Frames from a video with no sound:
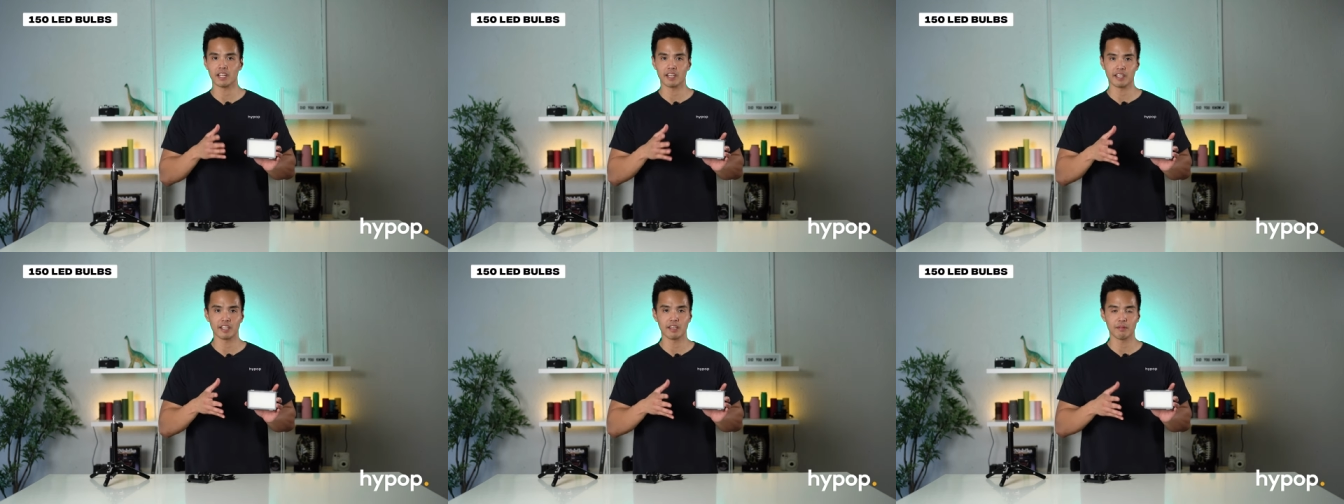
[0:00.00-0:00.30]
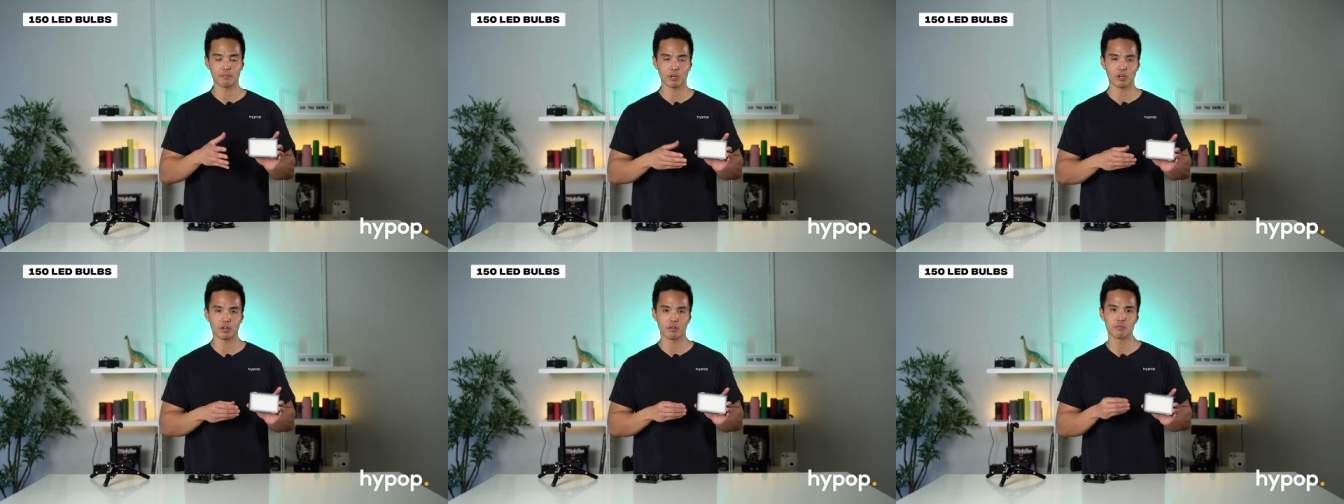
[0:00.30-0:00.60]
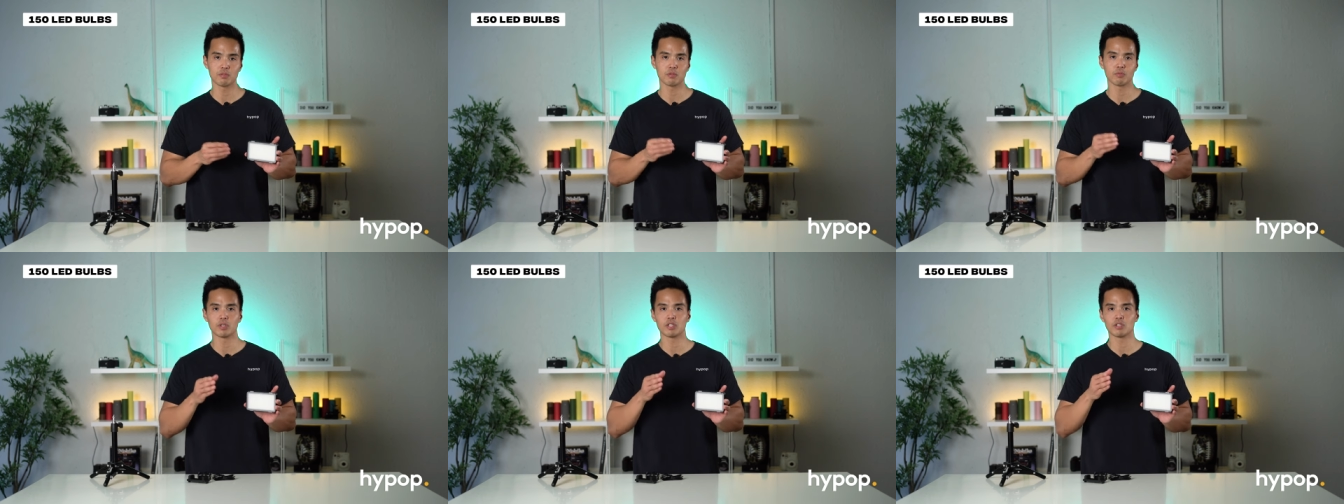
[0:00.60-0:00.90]
LED
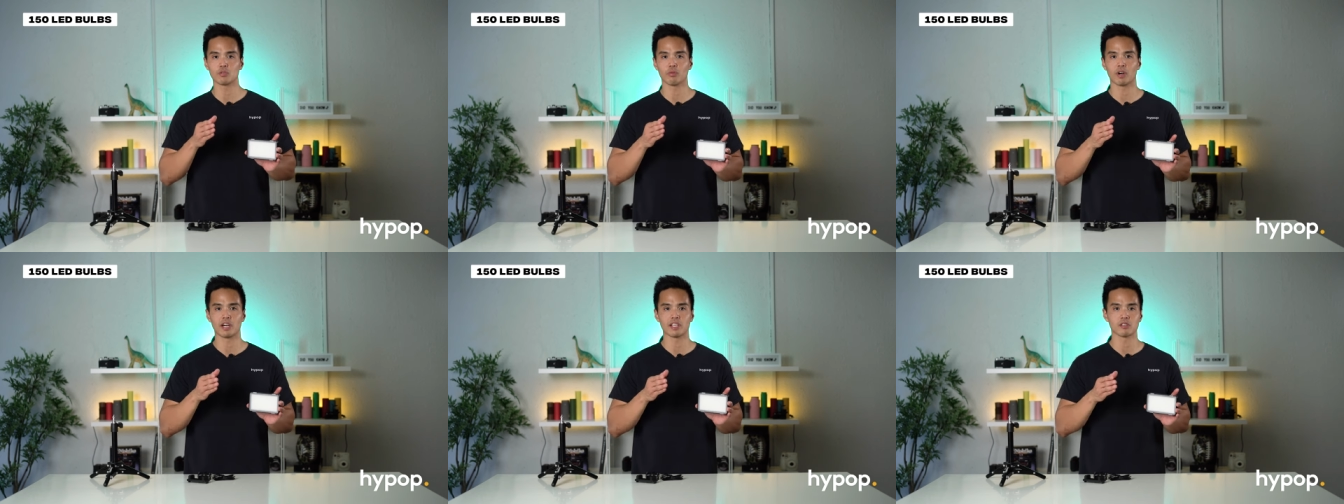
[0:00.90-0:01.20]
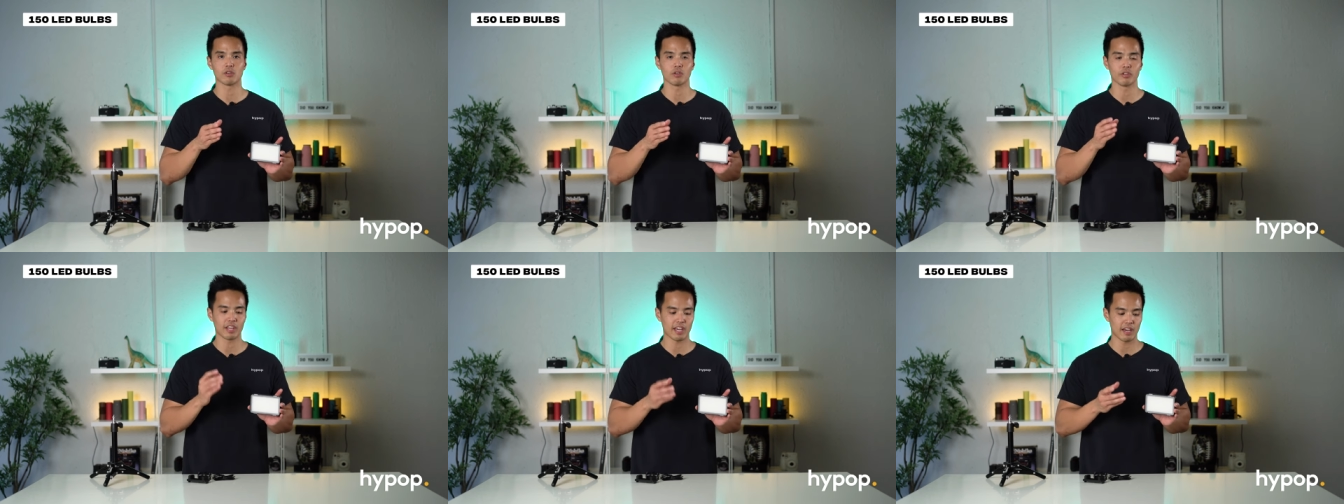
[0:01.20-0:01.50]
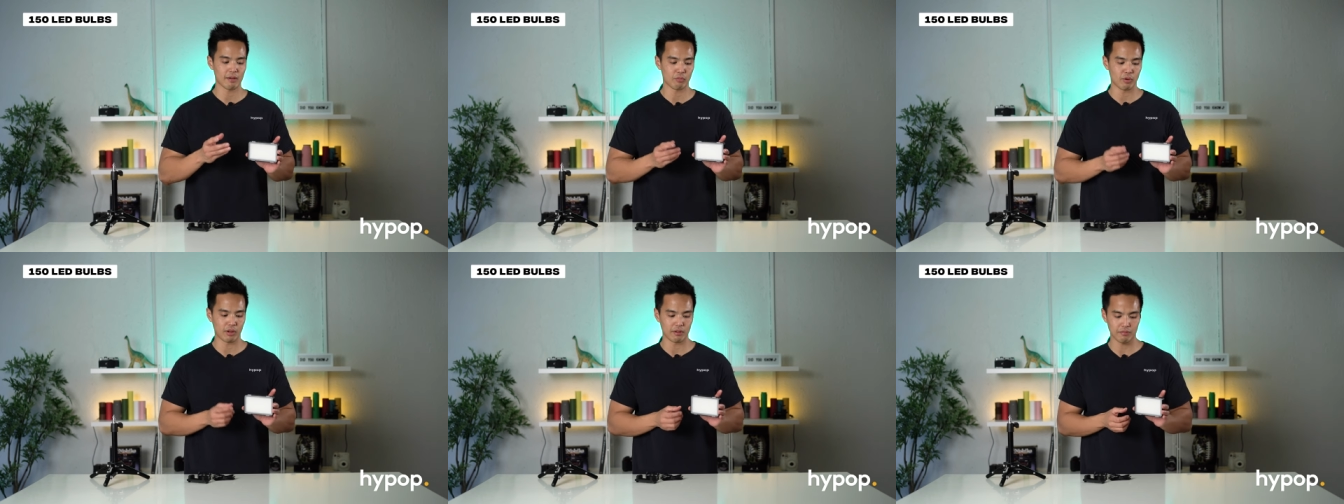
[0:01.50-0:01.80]
bulbs, which is why it's called the
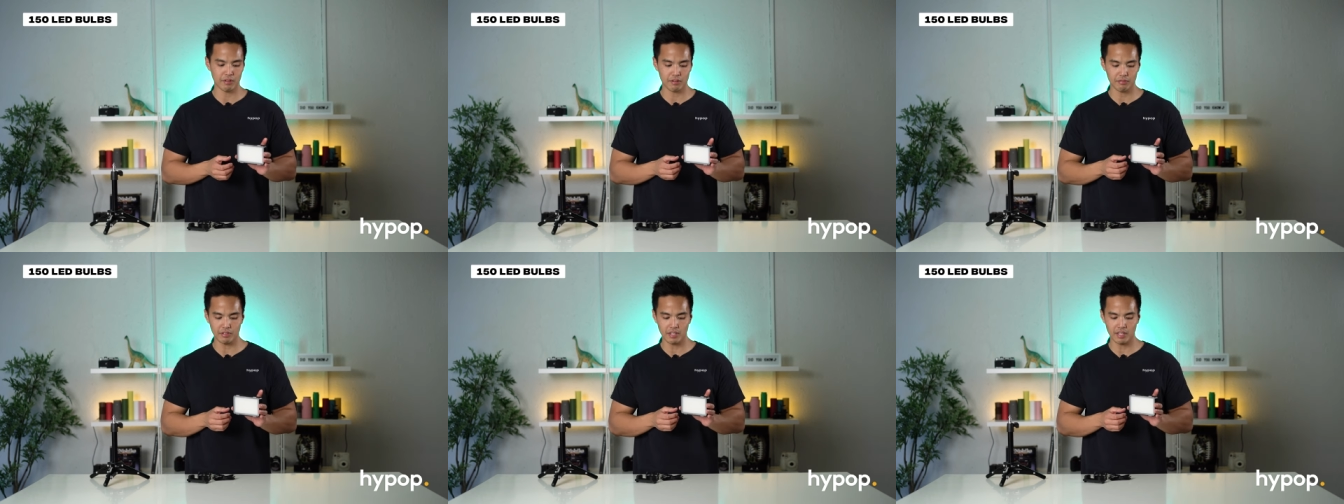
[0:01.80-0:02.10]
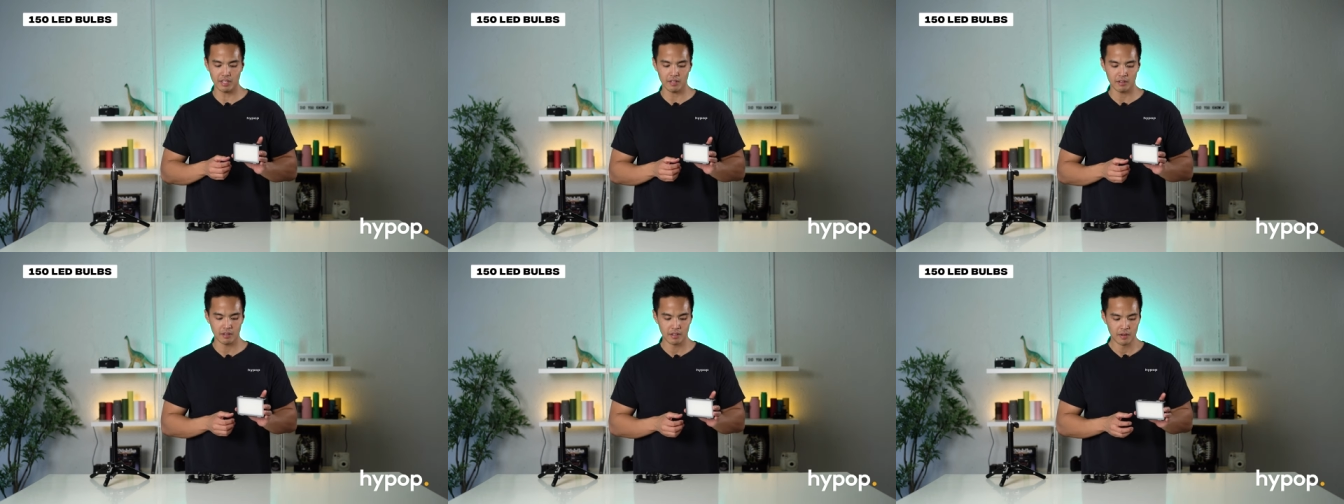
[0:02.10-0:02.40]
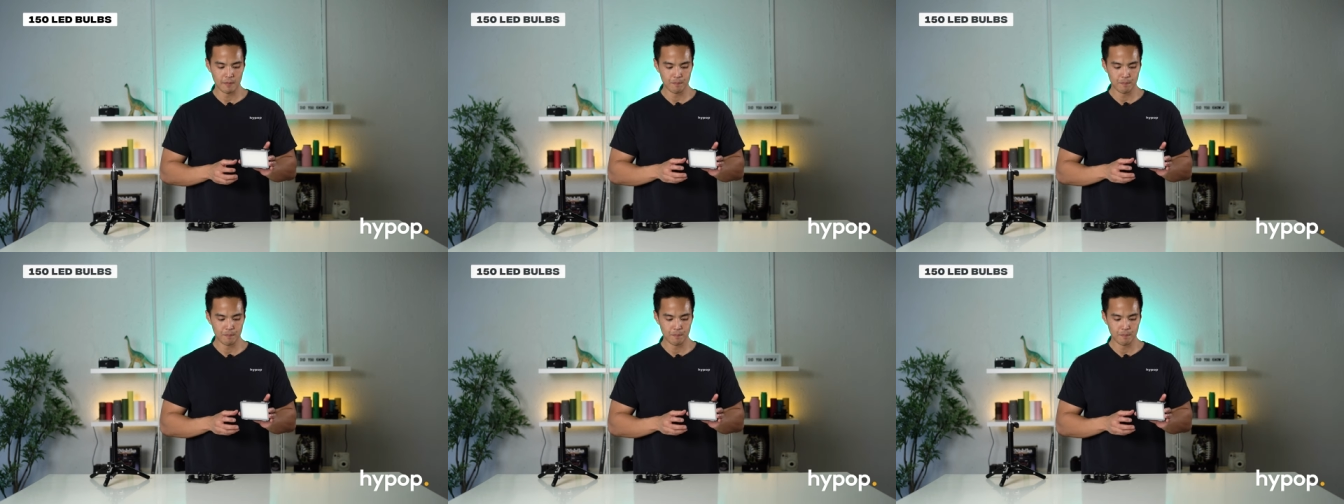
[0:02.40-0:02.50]
M150.